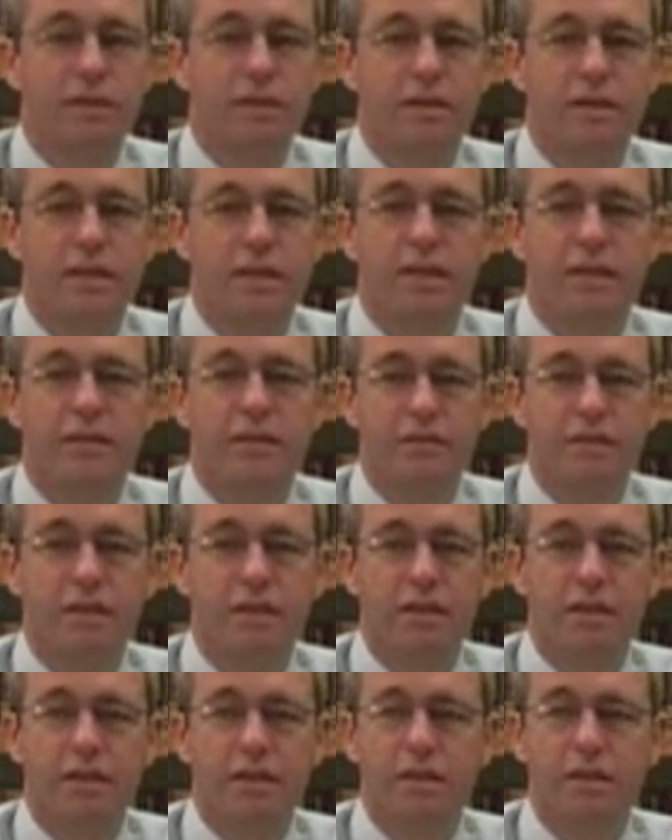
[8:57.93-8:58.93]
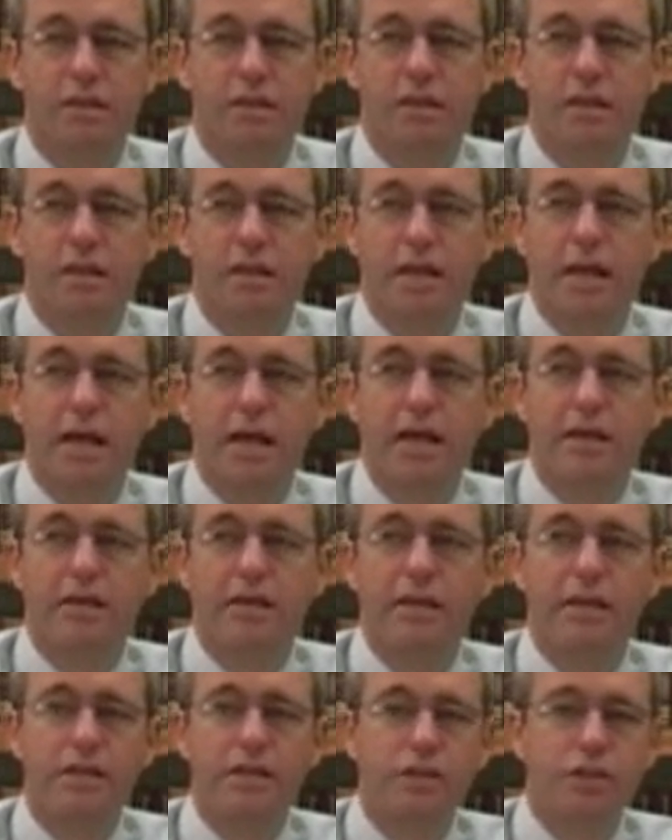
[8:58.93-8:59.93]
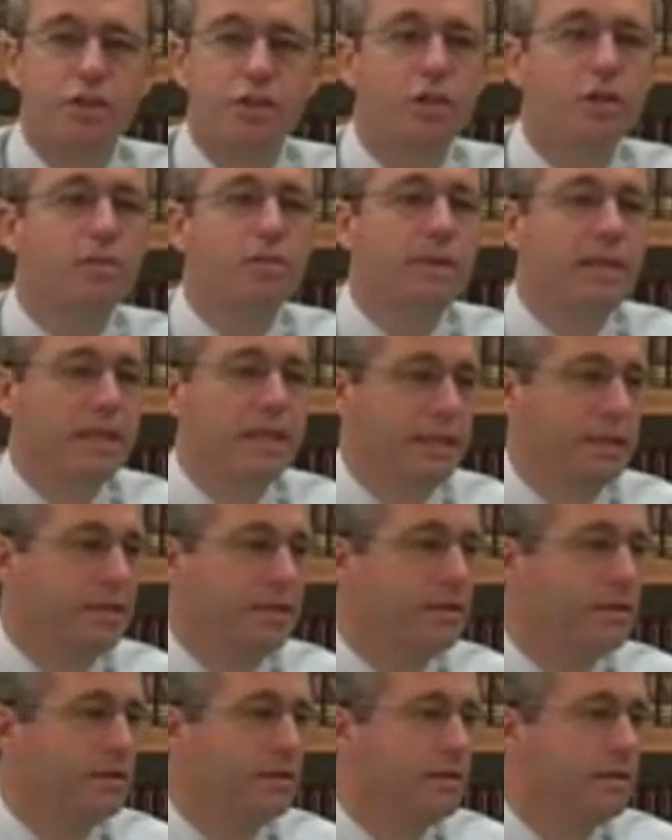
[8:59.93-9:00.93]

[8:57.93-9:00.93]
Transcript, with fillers: their need of God, and then assure men